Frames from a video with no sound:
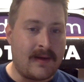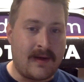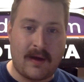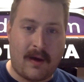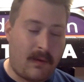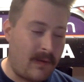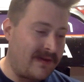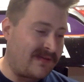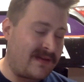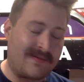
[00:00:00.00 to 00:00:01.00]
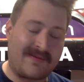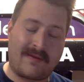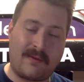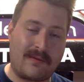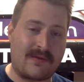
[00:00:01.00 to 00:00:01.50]
he always seems to
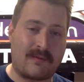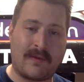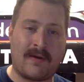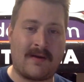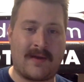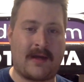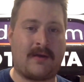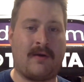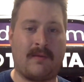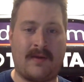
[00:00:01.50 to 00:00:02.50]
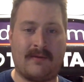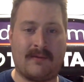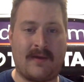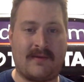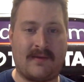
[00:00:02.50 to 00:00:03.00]
lose the rear end of that car when he's
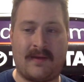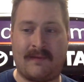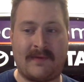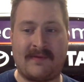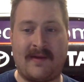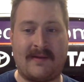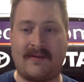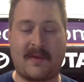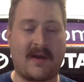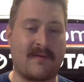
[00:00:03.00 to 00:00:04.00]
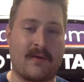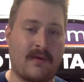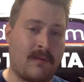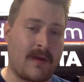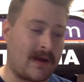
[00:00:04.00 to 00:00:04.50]
racing, if it's not some kind of
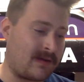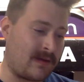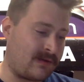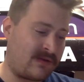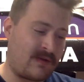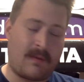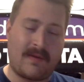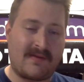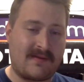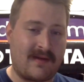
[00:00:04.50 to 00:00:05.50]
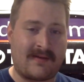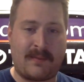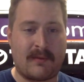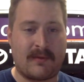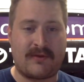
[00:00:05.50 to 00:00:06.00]
early wreck. There's always a
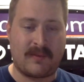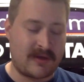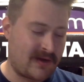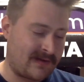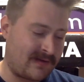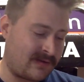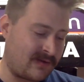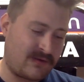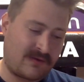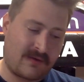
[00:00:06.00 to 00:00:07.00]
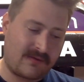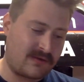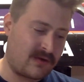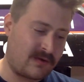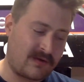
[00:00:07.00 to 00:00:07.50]
spin with Jimmy Johnson. So it just goes to
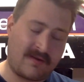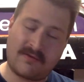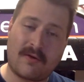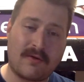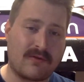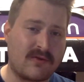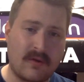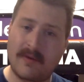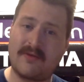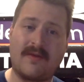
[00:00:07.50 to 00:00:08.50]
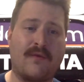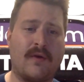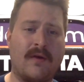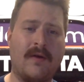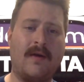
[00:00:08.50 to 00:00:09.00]
show that these cars are so much
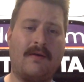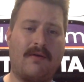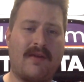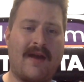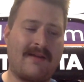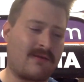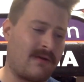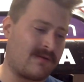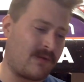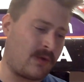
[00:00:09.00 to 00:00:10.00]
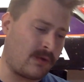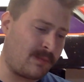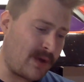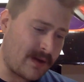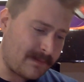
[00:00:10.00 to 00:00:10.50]
different than the NASCARs of old.
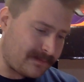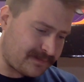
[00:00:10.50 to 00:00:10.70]
But